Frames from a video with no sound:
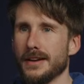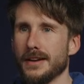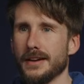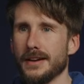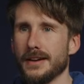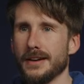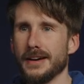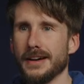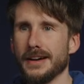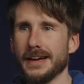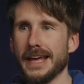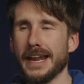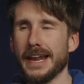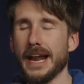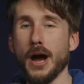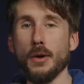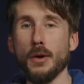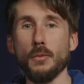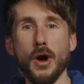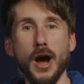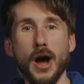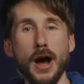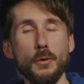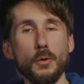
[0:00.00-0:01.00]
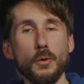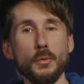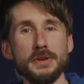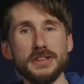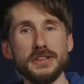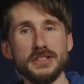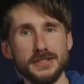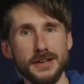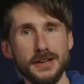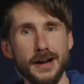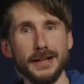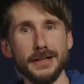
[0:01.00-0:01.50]
Uh, and I will I will be
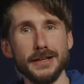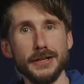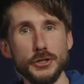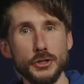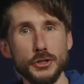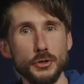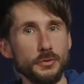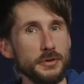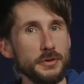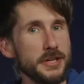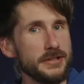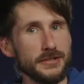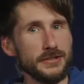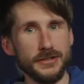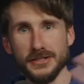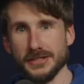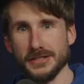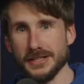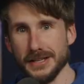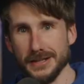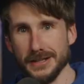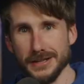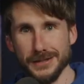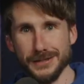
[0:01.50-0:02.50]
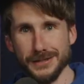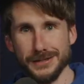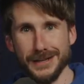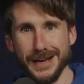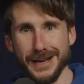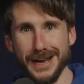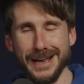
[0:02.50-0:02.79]
silent. You'll get to see this,